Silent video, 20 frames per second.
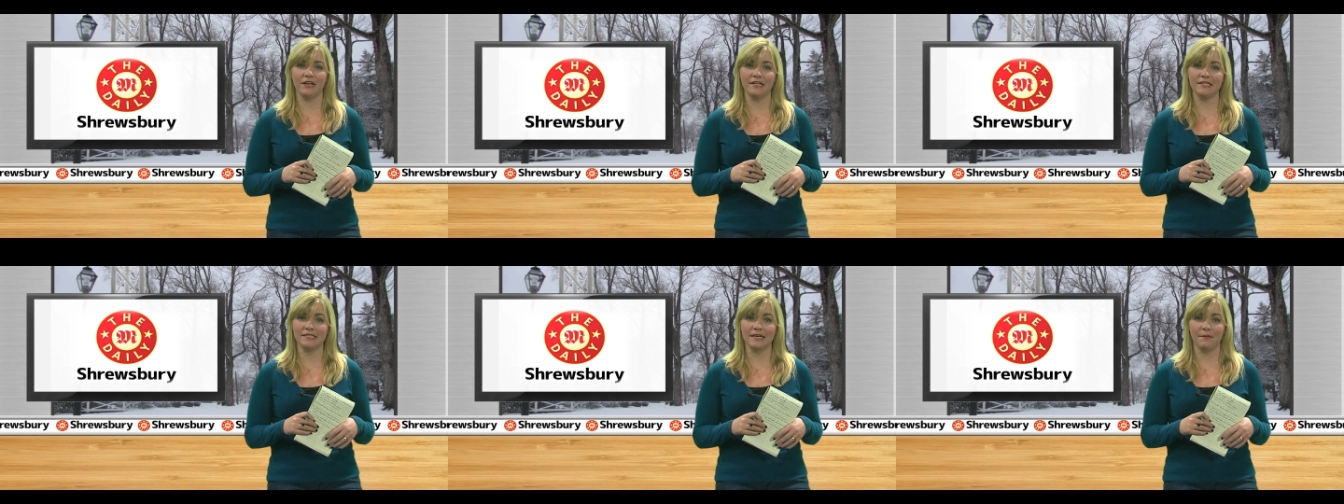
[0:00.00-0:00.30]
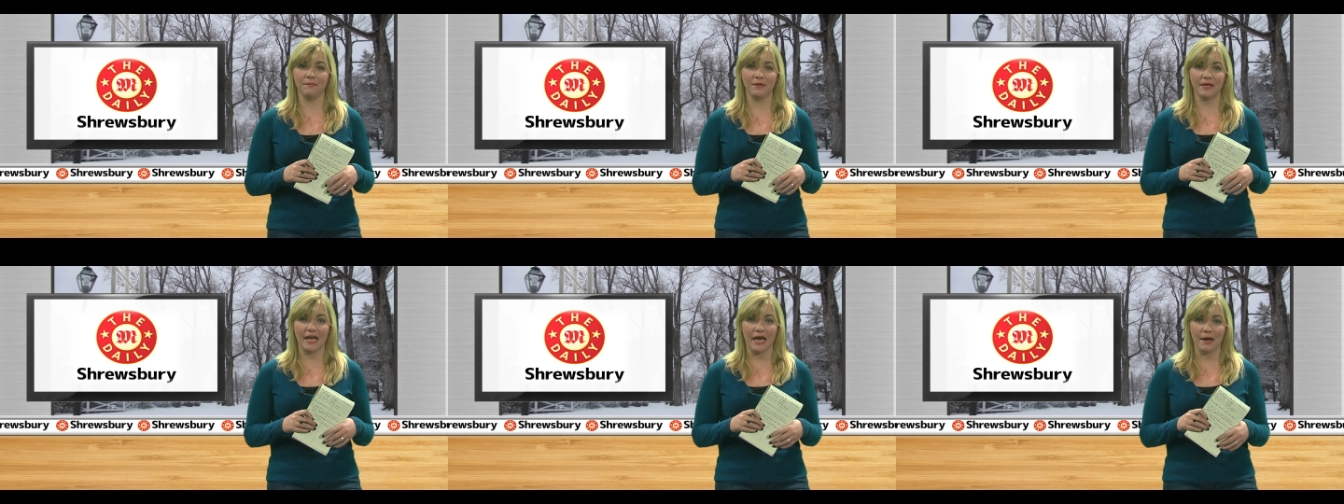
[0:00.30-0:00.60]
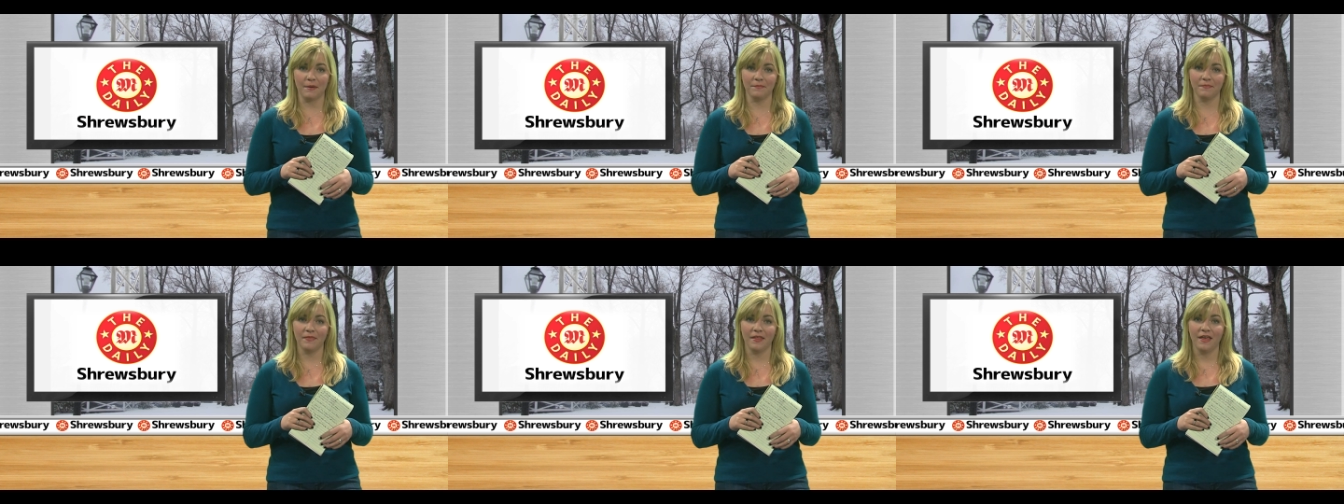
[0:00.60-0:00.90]
and 10
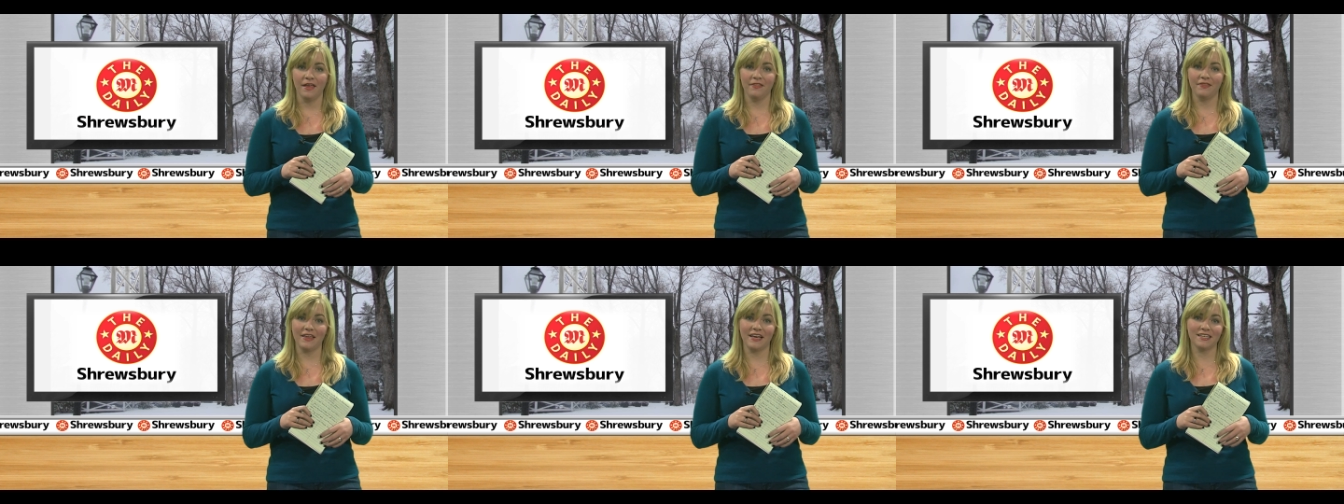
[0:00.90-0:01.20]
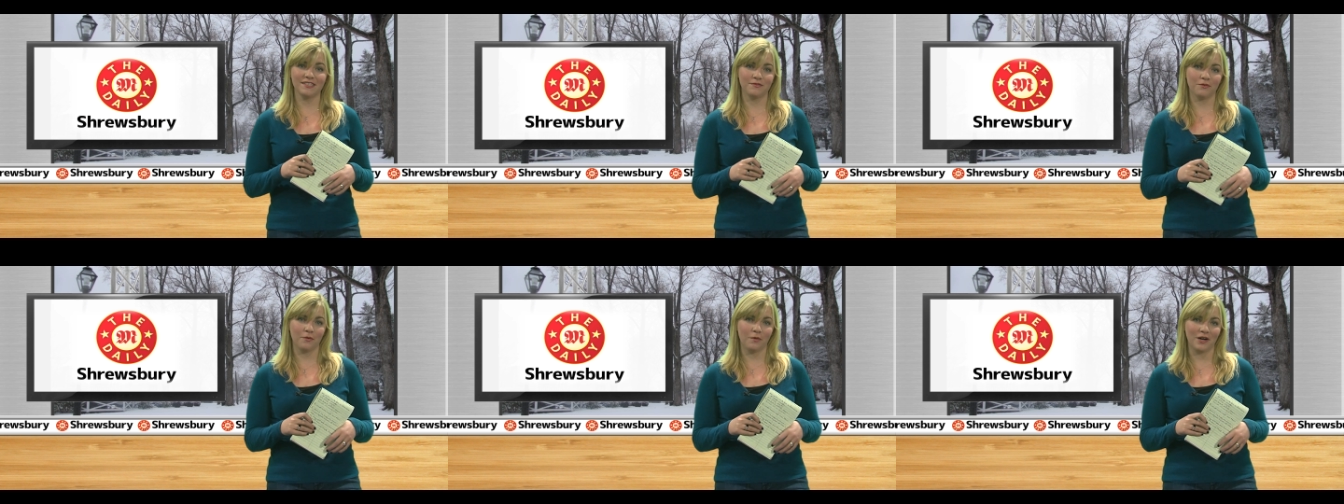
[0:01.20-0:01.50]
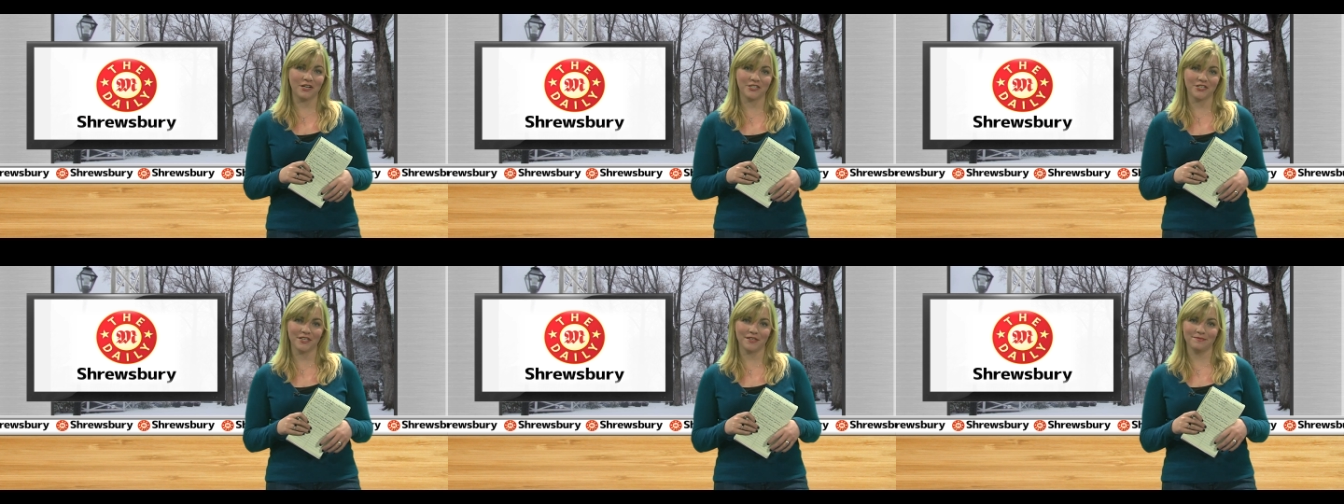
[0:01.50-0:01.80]
p.m. Thanks for
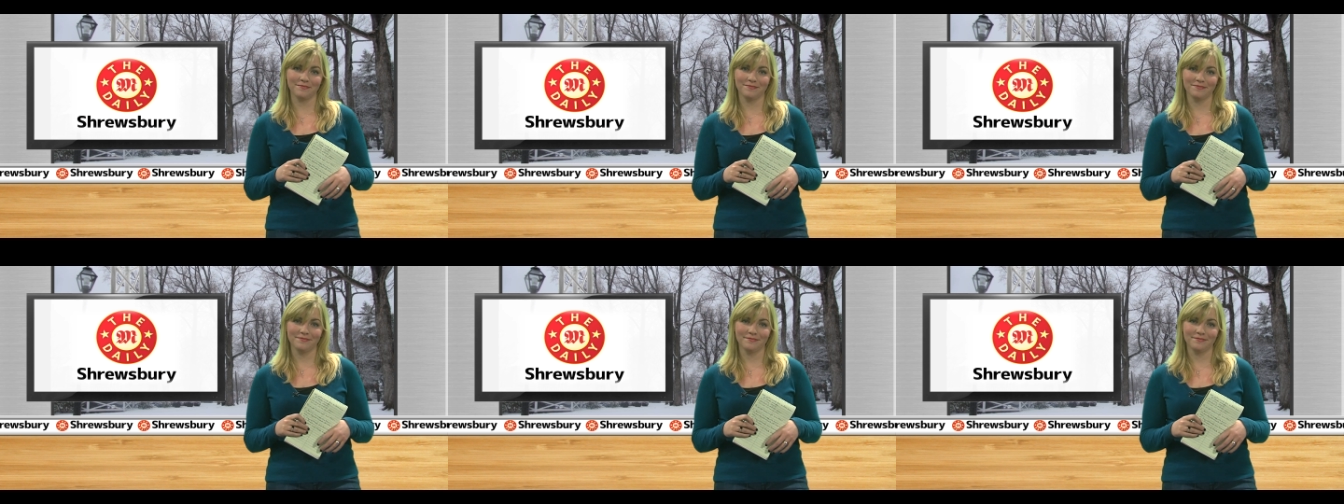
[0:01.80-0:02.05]
watching.